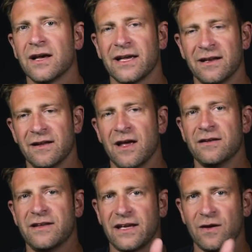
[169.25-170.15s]
Again,
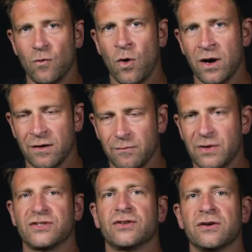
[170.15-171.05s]
taking one
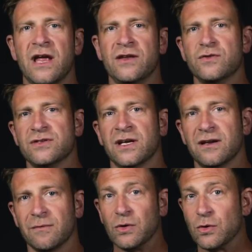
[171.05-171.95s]
picture and
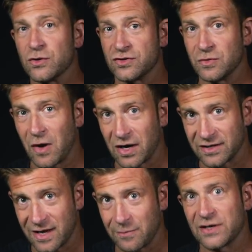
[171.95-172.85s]
using computers to
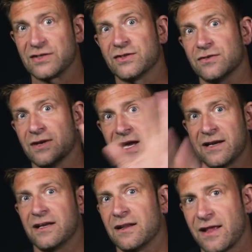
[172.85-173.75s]
market that picture
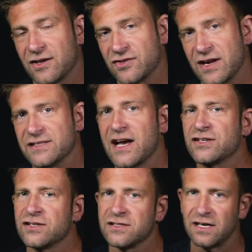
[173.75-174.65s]
and get a lot of
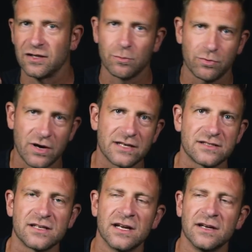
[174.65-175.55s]
transactions at a low
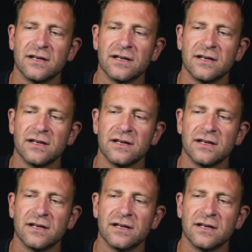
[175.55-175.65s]
price,